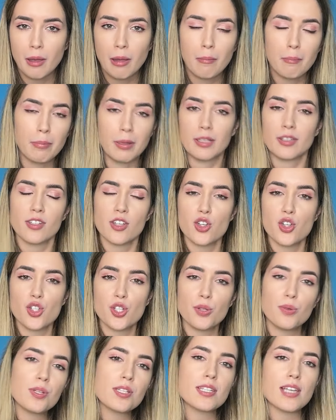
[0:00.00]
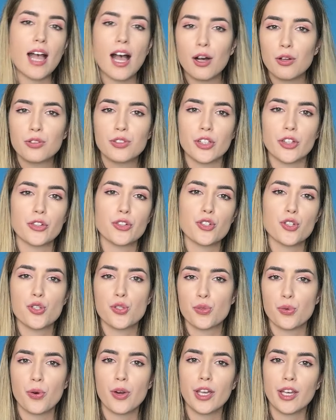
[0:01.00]
But she was out there
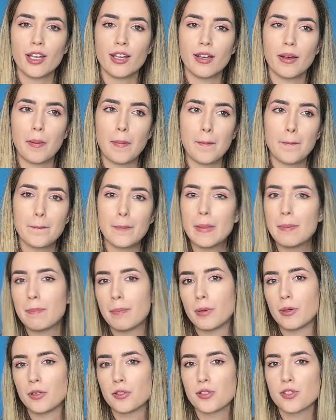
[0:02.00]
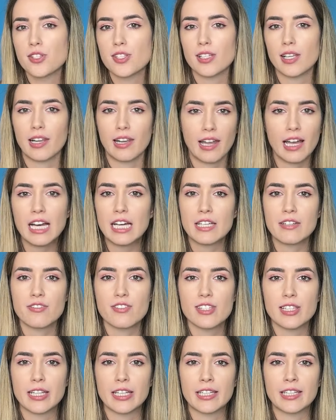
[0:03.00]
destroying people's lives
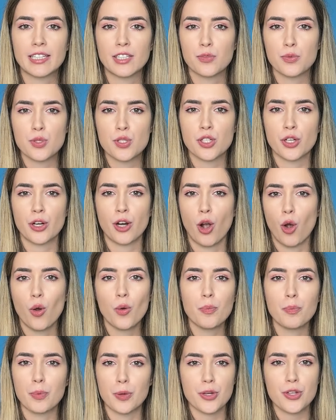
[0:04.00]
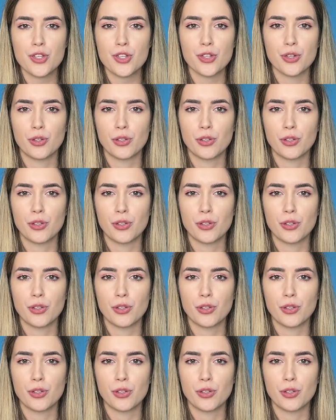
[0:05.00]
like it was her own personal